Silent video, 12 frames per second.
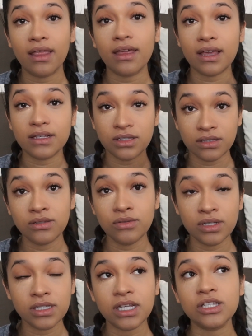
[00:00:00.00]
Like, as
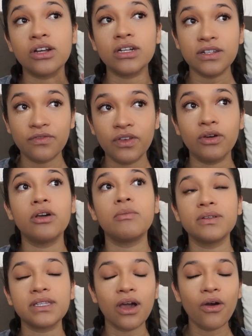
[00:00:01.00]
soon as I started to feel him, I
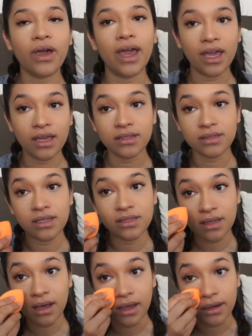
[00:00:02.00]
was like, okay, he's
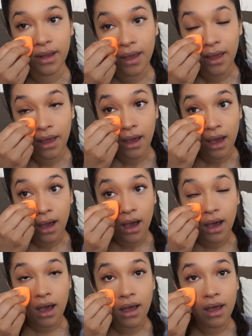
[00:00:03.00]
good.
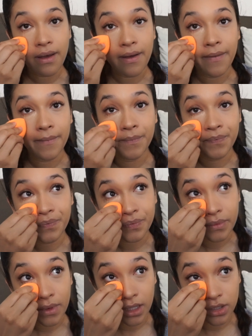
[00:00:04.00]

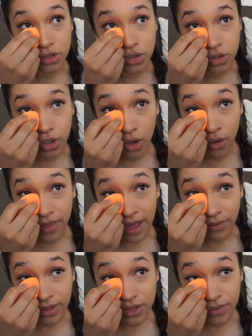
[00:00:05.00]
So
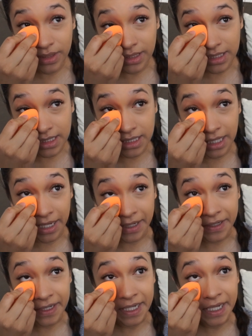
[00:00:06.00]
that was really
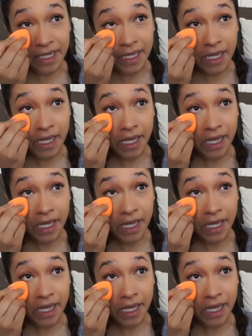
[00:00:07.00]
scary.